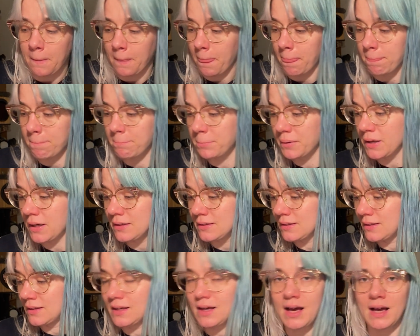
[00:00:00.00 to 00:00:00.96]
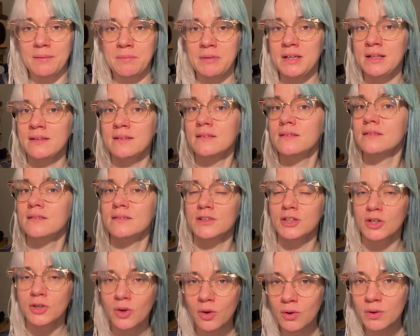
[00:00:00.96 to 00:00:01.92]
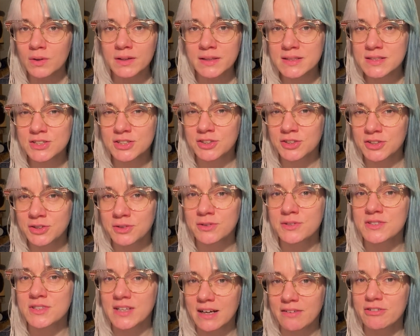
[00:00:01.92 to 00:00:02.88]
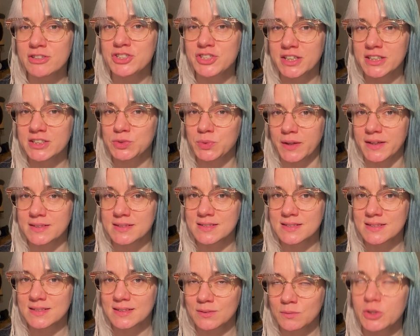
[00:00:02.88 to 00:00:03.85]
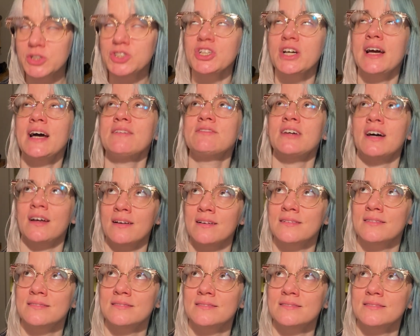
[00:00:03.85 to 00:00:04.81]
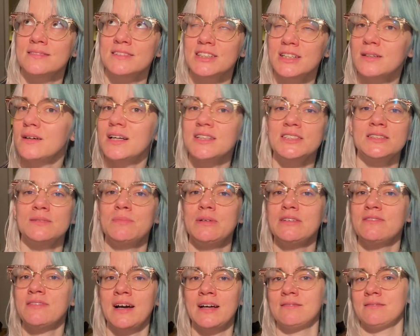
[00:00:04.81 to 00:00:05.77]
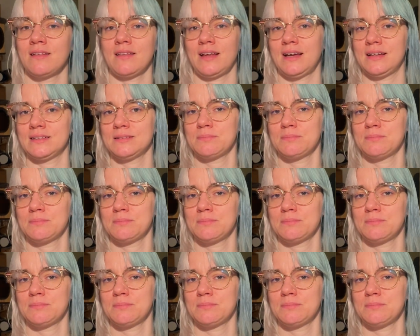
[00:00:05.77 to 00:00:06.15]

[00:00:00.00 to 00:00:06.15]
But the goal is to use every shade twice, which I have done, so I should be fine with that.